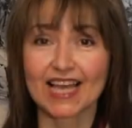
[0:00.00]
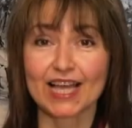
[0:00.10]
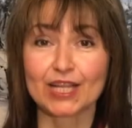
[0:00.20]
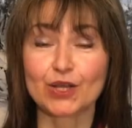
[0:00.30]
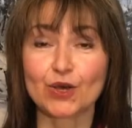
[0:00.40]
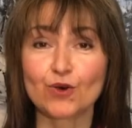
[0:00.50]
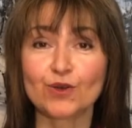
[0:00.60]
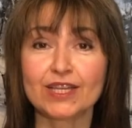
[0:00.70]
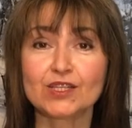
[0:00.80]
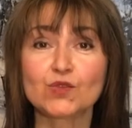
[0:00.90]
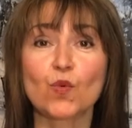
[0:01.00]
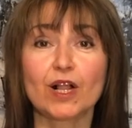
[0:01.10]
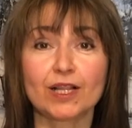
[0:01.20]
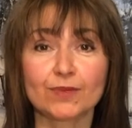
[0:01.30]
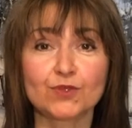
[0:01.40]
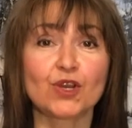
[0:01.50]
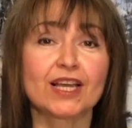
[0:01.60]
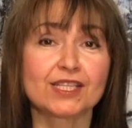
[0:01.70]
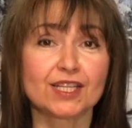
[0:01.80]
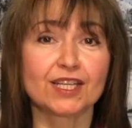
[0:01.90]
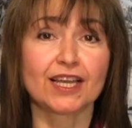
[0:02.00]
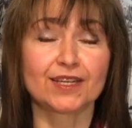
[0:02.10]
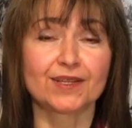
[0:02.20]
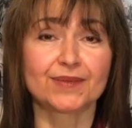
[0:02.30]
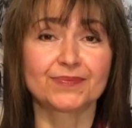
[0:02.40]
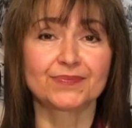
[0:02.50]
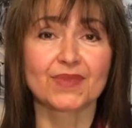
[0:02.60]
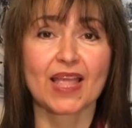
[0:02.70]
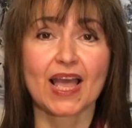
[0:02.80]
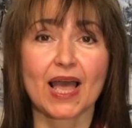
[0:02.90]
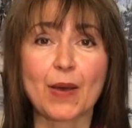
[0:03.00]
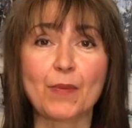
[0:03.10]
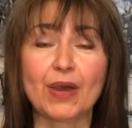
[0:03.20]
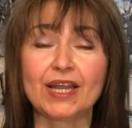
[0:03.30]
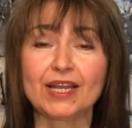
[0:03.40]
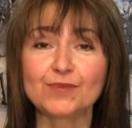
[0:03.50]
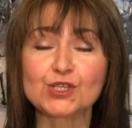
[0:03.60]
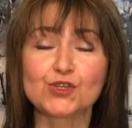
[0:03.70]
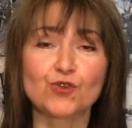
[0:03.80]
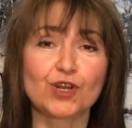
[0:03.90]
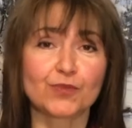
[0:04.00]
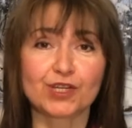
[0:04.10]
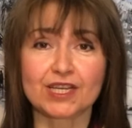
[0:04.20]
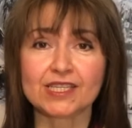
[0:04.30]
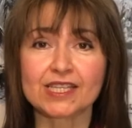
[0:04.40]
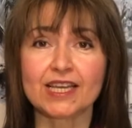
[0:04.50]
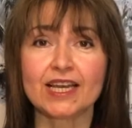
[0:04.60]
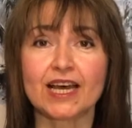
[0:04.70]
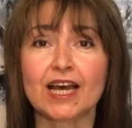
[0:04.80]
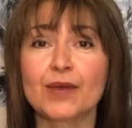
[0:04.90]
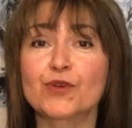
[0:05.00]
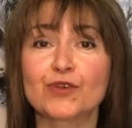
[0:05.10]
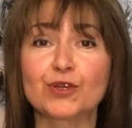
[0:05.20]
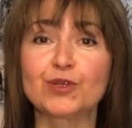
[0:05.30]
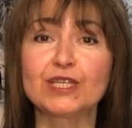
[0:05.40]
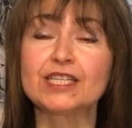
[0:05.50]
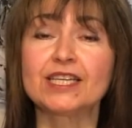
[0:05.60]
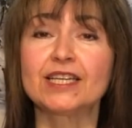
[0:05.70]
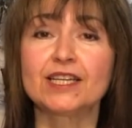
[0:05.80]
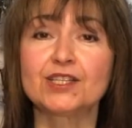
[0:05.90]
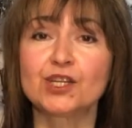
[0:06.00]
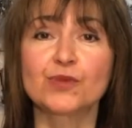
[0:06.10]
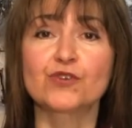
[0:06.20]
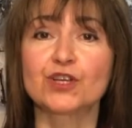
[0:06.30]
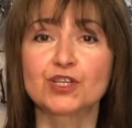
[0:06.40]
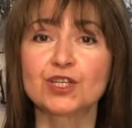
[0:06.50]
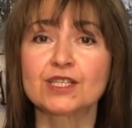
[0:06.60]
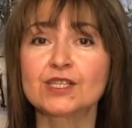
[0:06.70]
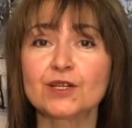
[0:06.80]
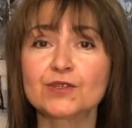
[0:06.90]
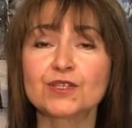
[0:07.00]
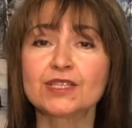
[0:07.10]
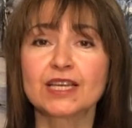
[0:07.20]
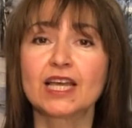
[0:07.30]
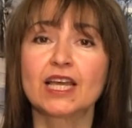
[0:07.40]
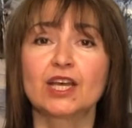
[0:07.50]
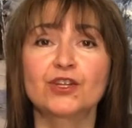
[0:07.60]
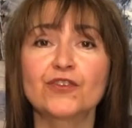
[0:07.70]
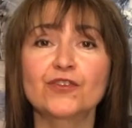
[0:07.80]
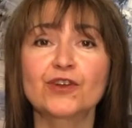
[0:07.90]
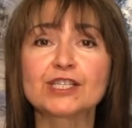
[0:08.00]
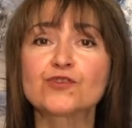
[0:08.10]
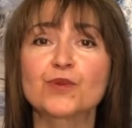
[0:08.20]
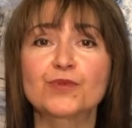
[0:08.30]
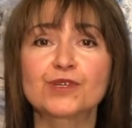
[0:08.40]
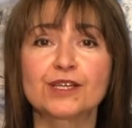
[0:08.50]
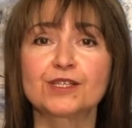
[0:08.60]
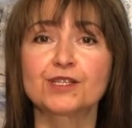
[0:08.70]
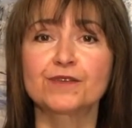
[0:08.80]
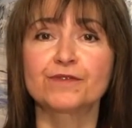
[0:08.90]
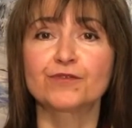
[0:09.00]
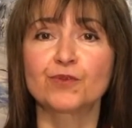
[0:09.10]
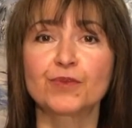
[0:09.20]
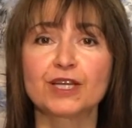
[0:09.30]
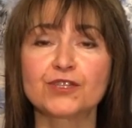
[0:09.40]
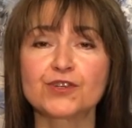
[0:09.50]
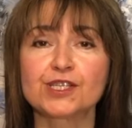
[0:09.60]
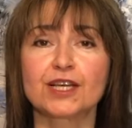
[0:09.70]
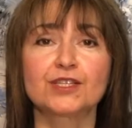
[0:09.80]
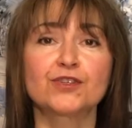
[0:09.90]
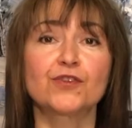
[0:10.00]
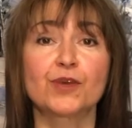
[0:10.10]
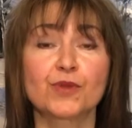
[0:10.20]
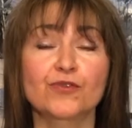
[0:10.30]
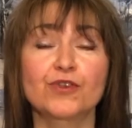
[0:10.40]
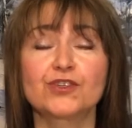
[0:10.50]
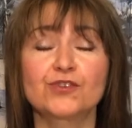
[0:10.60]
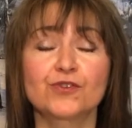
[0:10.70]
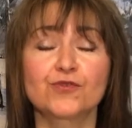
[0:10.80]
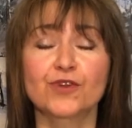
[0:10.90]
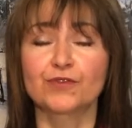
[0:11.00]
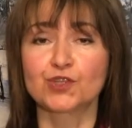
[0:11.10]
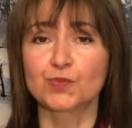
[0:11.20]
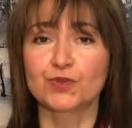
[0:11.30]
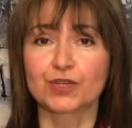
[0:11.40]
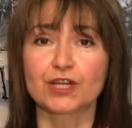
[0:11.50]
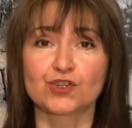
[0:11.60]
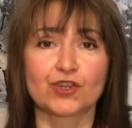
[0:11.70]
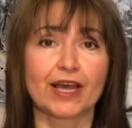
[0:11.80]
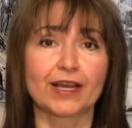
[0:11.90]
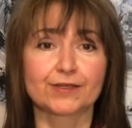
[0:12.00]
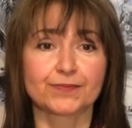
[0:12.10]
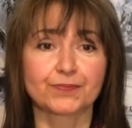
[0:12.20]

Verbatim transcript: Hello and welcome to Hanson Canada. My name is Julia Brodyansky. I'm a regulated Canadian immigration consultant and authorized representative for matters under the Immigration and Refugee Protection Act.